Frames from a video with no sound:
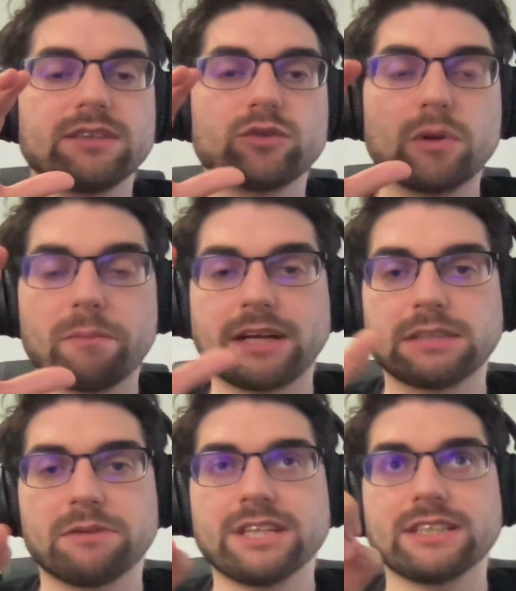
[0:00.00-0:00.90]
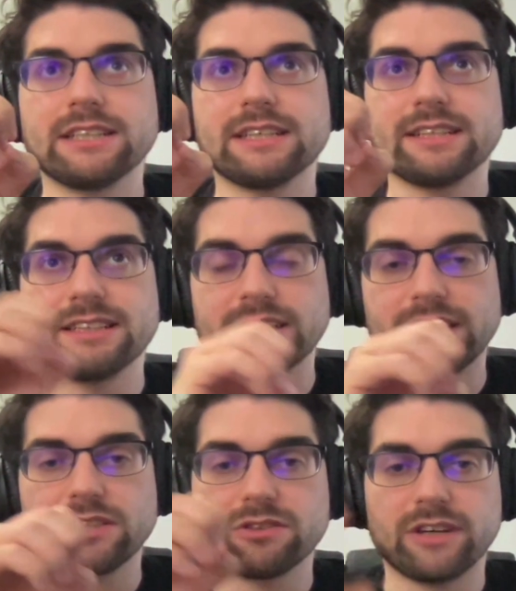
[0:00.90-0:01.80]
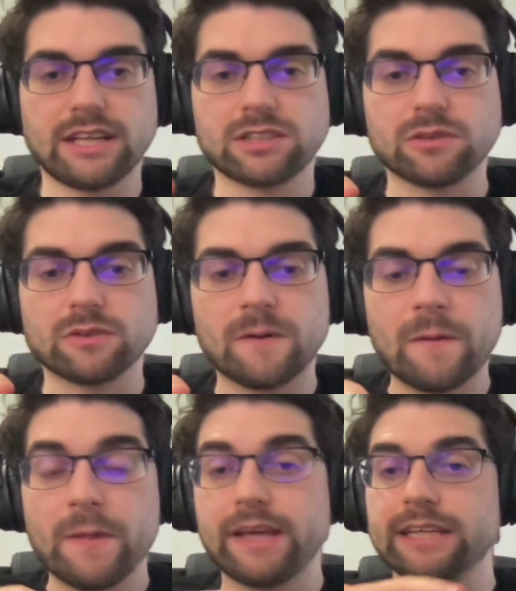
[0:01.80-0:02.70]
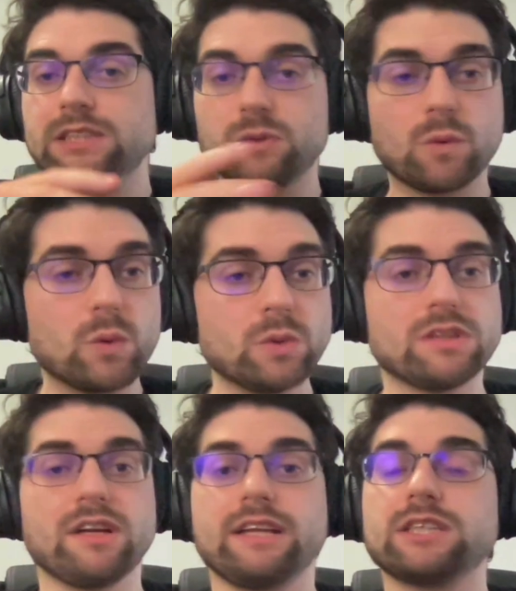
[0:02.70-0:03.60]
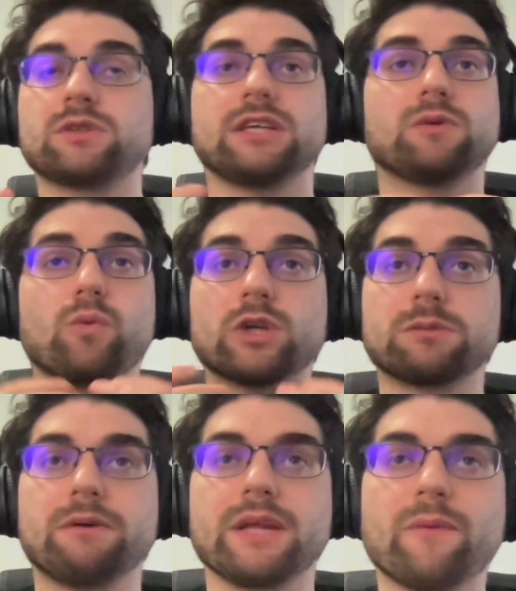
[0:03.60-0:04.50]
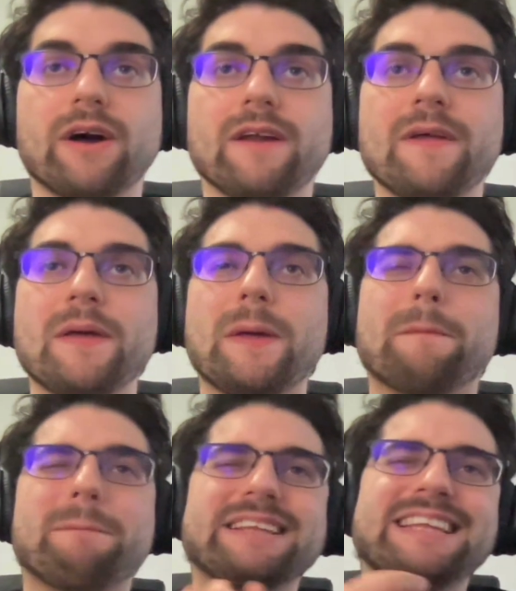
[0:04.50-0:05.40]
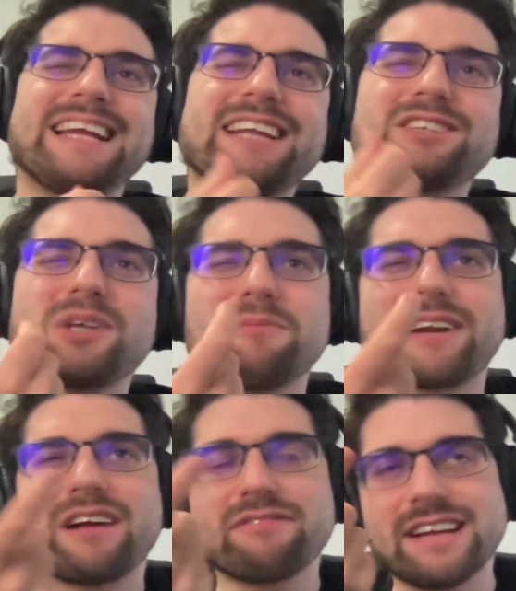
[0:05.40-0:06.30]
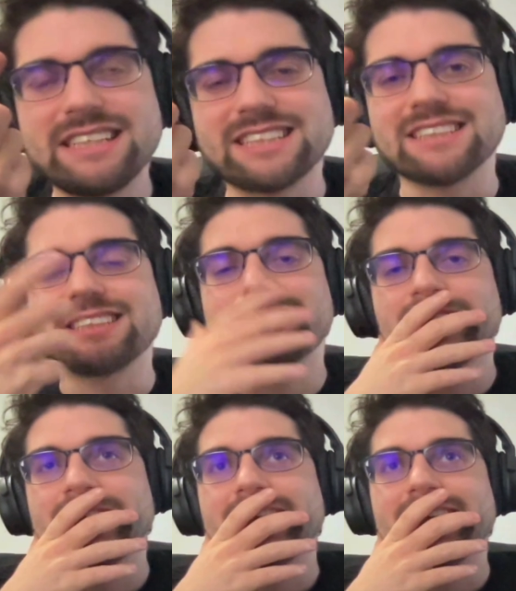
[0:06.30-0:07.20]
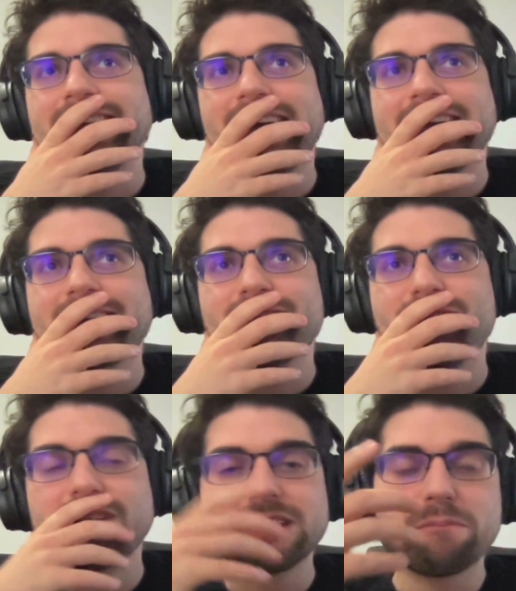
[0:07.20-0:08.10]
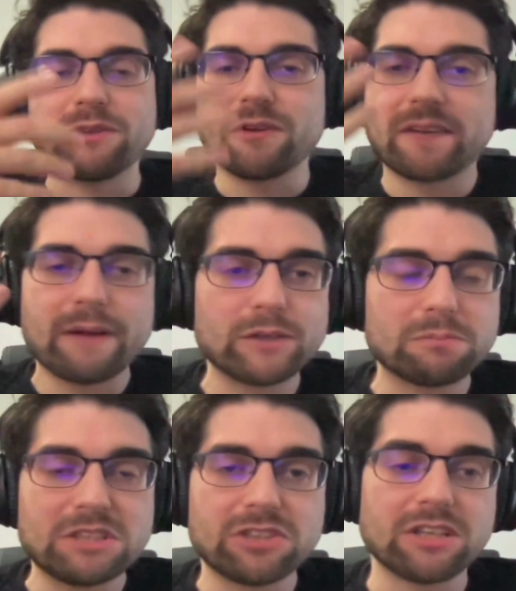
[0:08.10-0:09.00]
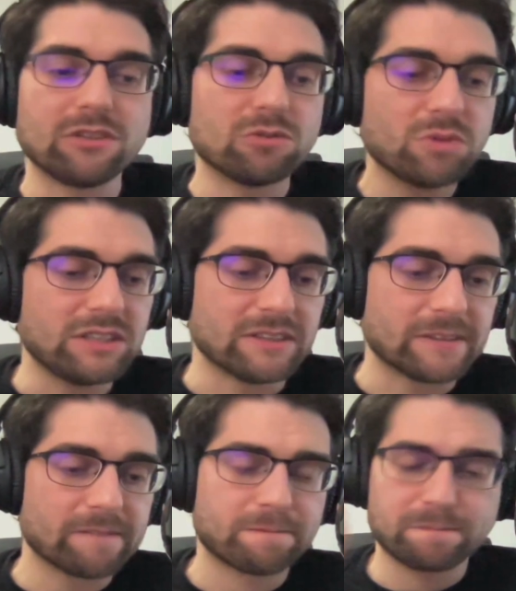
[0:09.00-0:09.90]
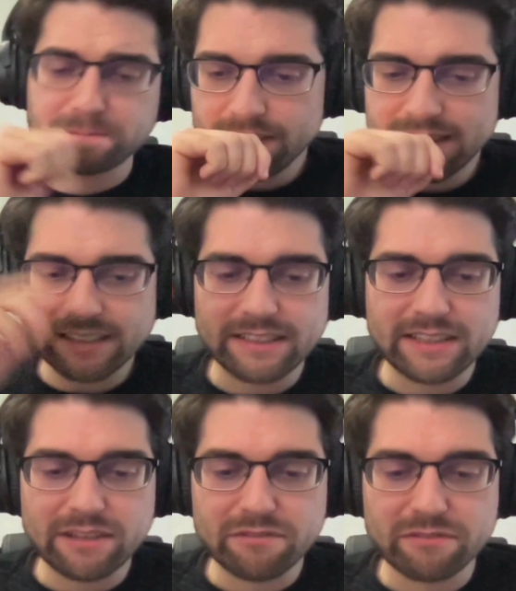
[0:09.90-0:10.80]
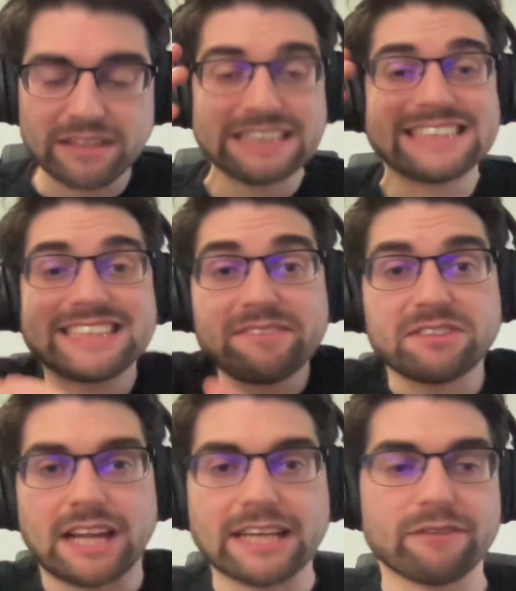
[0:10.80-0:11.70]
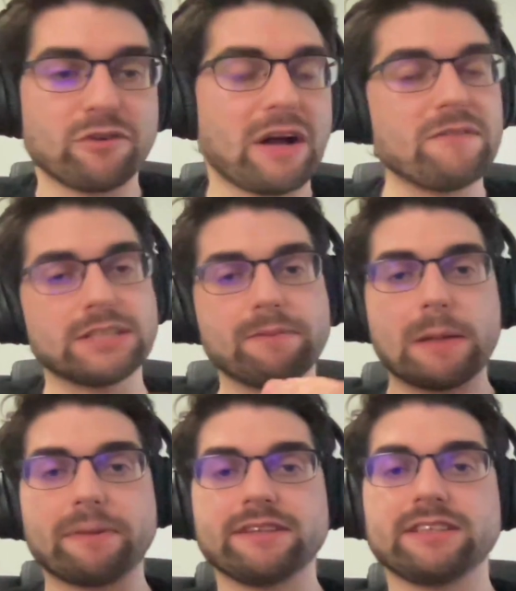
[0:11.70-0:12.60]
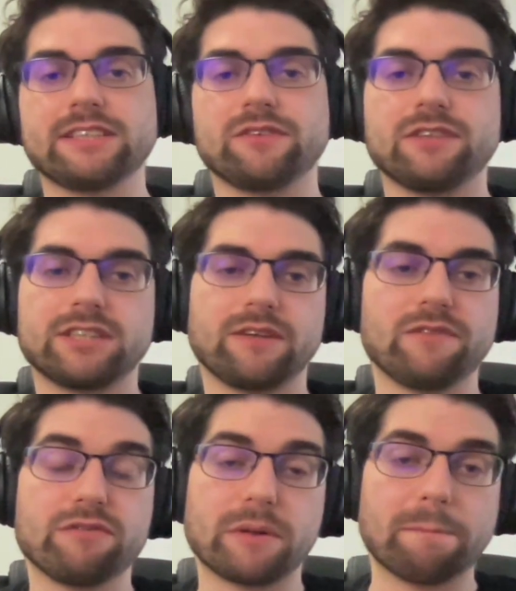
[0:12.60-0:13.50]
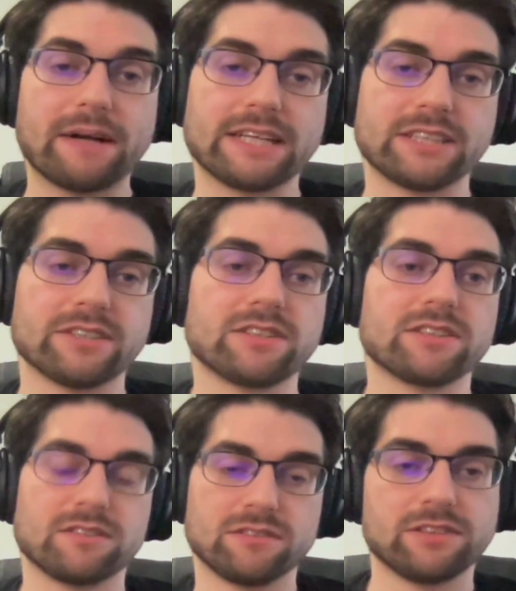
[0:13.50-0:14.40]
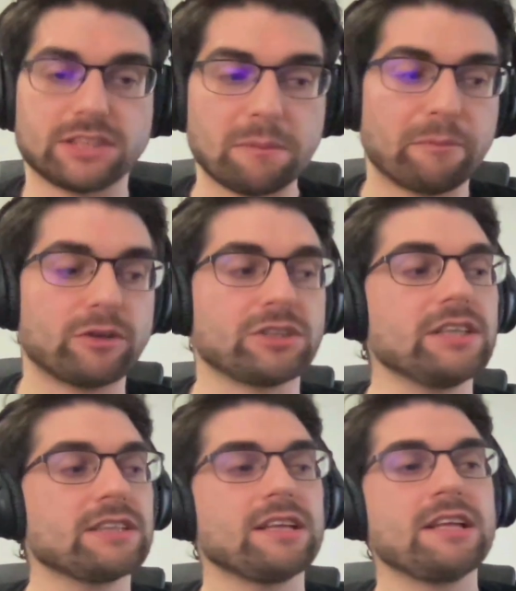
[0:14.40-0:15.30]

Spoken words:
Swift package management integration on Xcode. It's good and it works very well, but there are some rough edges. Like, for example, the other day I was mentioning on Twitter that if it seems like if you have the same dependency on different packages, the same project,